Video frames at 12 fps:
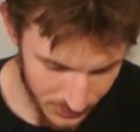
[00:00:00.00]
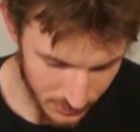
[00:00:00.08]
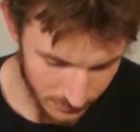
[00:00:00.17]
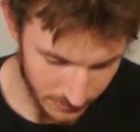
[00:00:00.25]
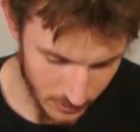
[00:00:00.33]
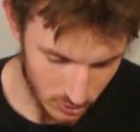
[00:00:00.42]
was
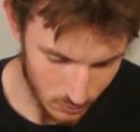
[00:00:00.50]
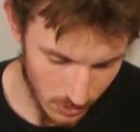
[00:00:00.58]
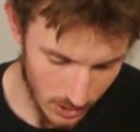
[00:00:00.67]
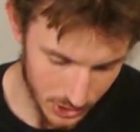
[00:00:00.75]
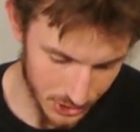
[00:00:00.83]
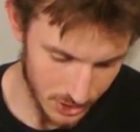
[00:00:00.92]
your first
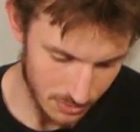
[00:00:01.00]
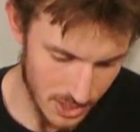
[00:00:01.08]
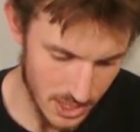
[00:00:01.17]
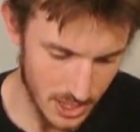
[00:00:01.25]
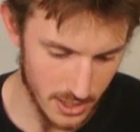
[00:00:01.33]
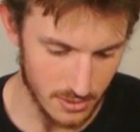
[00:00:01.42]
project you
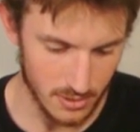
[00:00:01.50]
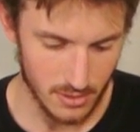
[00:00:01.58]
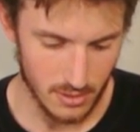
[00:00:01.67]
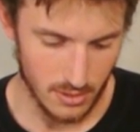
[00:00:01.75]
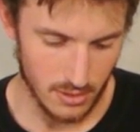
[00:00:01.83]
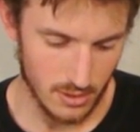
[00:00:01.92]
made?
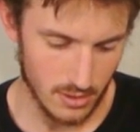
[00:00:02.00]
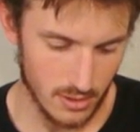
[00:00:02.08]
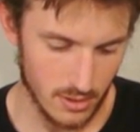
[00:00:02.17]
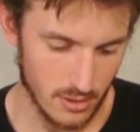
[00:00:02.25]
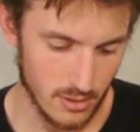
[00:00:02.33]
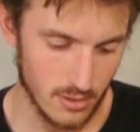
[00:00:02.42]

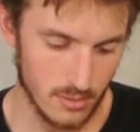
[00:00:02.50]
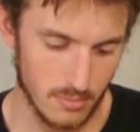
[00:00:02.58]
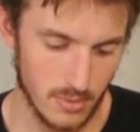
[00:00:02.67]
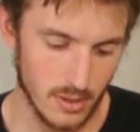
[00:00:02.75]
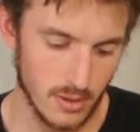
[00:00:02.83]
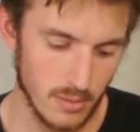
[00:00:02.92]

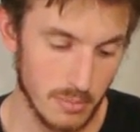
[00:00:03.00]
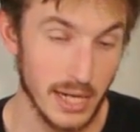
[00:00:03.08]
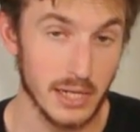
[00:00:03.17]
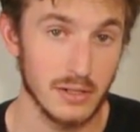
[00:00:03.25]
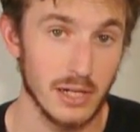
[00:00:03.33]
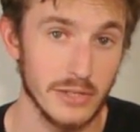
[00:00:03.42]
Um,
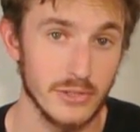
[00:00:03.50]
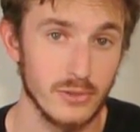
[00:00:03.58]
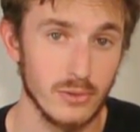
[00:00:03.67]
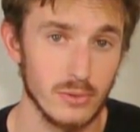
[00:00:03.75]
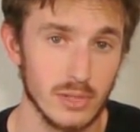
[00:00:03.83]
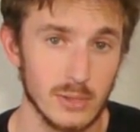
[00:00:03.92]
back in high
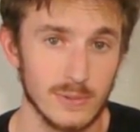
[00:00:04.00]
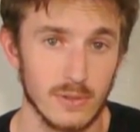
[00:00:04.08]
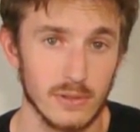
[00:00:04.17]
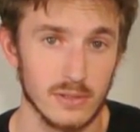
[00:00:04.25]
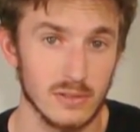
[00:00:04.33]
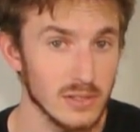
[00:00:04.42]
school, I was
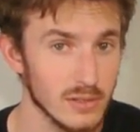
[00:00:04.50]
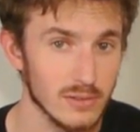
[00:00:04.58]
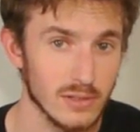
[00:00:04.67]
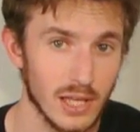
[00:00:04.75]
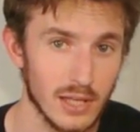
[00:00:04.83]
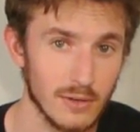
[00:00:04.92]
on the
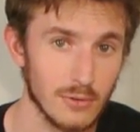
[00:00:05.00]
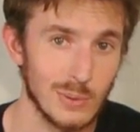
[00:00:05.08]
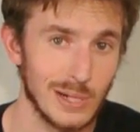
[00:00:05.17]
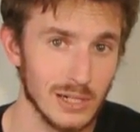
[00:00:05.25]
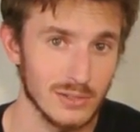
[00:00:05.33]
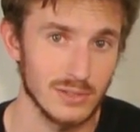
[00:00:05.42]
Skills Canada
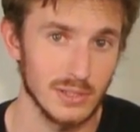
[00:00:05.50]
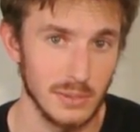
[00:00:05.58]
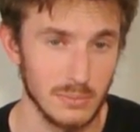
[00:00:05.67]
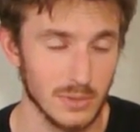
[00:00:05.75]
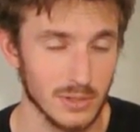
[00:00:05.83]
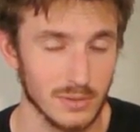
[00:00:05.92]
Robotics
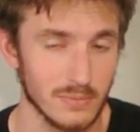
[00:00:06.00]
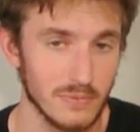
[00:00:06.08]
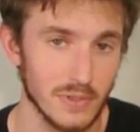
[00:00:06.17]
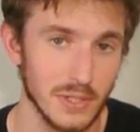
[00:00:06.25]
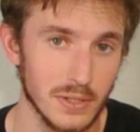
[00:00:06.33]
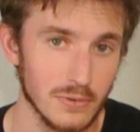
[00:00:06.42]
team. There's some
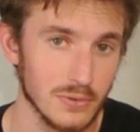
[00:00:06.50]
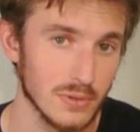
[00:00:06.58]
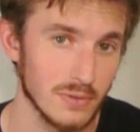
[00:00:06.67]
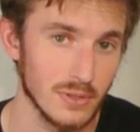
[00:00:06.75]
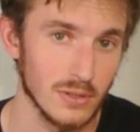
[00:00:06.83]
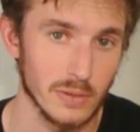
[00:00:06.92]
videos
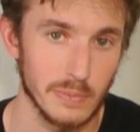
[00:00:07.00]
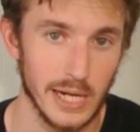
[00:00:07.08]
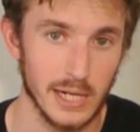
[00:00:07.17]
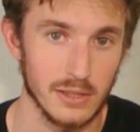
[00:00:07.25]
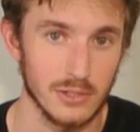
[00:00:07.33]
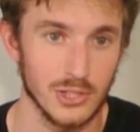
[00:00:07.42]
if you look
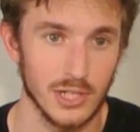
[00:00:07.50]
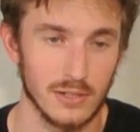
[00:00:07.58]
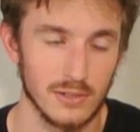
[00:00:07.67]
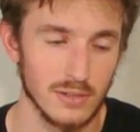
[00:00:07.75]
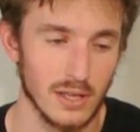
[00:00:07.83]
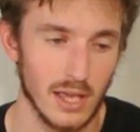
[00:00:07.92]
back in the
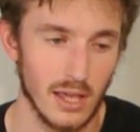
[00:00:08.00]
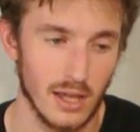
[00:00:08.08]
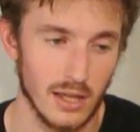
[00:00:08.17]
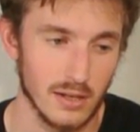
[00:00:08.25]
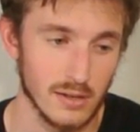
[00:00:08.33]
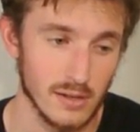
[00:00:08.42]
channel.
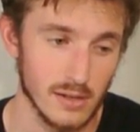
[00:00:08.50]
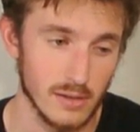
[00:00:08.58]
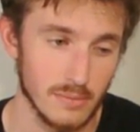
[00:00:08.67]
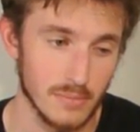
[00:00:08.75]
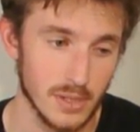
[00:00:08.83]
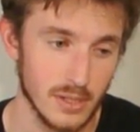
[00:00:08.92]
And
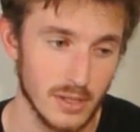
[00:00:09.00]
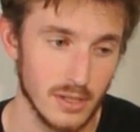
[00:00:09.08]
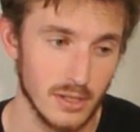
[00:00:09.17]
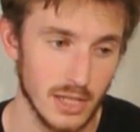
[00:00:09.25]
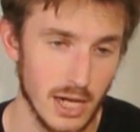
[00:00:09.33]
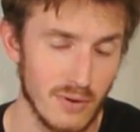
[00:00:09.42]
um,
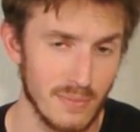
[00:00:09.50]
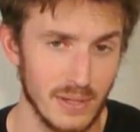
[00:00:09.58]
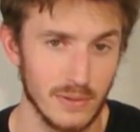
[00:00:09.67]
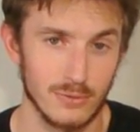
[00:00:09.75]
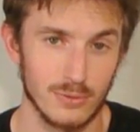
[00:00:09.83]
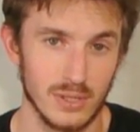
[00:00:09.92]
yeah, we
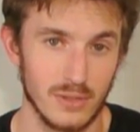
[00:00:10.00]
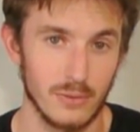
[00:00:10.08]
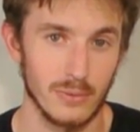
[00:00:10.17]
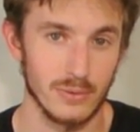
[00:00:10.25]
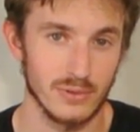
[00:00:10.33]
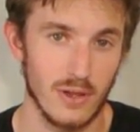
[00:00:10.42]
made this really
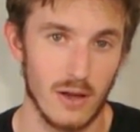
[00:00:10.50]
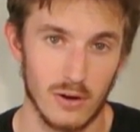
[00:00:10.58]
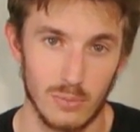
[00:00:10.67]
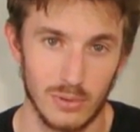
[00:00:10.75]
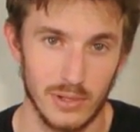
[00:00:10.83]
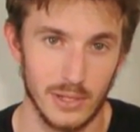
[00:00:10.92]
cool
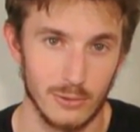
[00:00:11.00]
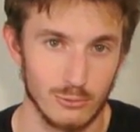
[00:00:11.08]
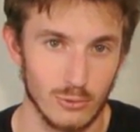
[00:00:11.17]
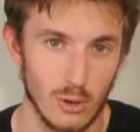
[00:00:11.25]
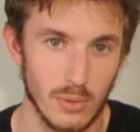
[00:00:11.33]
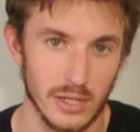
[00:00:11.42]
soccer playing
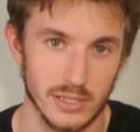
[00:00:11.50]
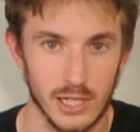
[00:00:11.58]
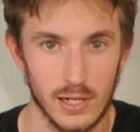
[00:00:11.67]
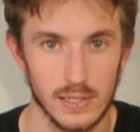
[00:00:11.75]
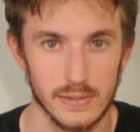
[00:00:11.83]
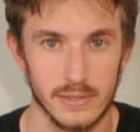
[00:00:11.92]
robot
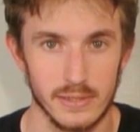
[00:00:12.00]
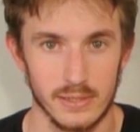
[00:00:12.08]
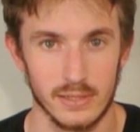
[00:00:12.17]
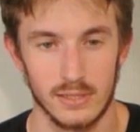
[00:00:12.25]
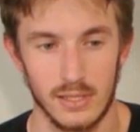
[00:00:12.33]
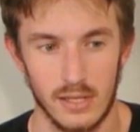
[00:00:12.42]
car thing.
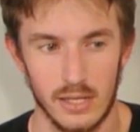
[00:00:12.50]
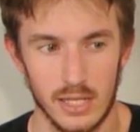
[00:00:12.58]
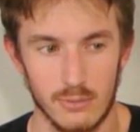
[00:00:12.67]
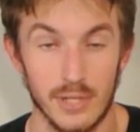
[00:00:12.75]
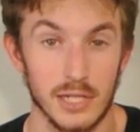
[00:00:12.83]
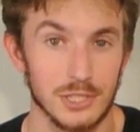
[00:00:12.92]

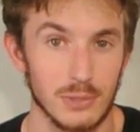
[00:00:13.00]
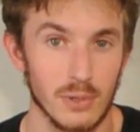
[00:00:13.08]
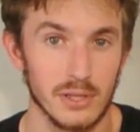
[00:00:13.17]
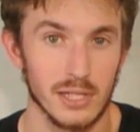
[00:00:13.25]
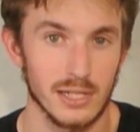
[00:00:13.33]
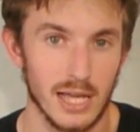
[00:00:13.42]
And we actually
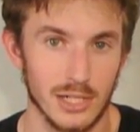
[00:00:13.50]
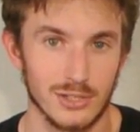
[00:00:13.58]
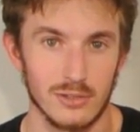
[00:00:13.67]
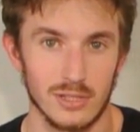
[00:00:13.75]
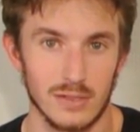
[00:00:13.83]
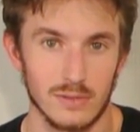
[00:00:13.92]
won the
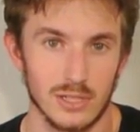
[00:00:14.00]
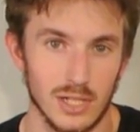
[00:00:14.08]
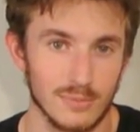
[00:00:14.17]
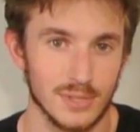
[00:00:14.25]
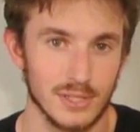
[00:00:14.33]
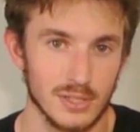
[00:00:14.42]
national level
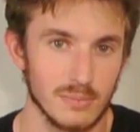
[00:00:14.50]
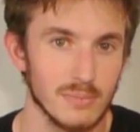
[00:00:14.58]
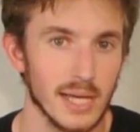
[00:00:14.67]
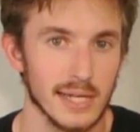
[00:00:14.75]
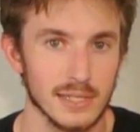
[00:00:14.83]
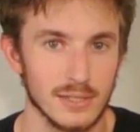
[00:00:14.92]
competition
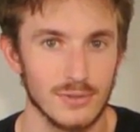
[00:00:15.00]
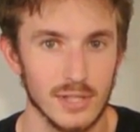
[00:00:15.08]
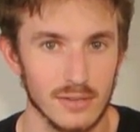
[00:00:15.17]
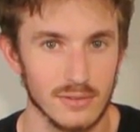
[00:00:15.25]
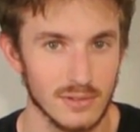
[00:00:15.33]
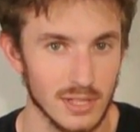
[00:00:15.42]
back in
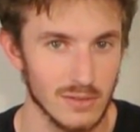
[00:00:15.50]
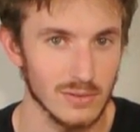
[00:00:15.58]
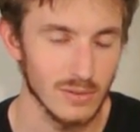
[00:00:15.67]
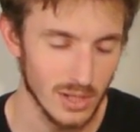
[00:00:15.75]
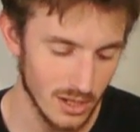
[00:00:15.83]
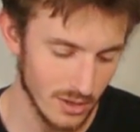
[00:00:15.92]
2007.
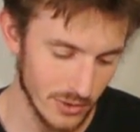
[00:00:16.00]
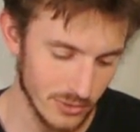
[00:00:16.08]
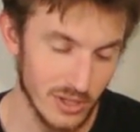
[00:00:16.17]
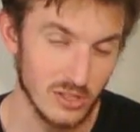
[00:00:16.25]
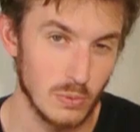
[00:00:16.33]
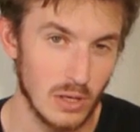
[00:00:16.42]

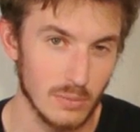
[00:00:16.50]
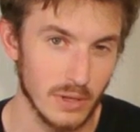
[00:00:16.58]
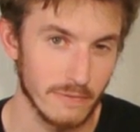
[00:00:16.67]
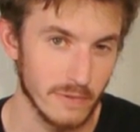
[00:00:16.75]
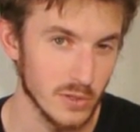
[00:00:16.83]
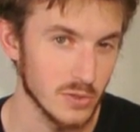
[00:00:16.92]
So that was probably
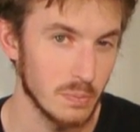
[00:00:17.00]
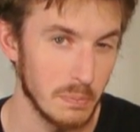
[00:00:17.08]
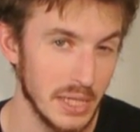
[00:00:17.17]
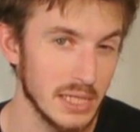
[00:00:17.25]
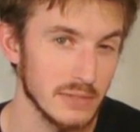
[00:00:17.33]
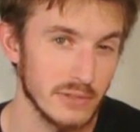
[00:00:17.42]
my first
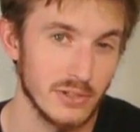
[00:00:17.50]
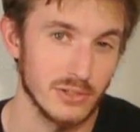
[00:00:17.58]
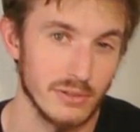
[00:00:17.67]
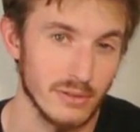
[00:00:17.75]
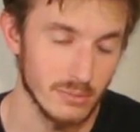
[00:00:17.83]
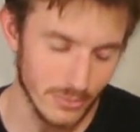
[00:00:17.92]
biggest
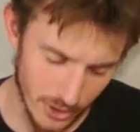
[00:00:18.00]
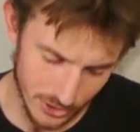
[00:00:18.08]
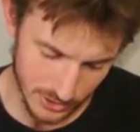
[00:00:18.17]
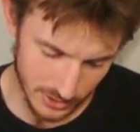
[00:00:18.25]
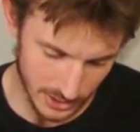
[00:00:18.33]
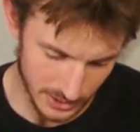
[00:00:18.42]
engineering
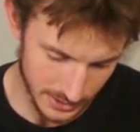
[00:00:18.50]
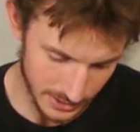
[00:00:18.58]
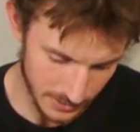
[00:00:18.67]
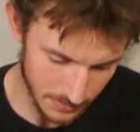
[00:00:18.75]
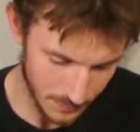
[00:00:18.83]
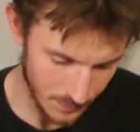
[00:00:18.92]
project that I did.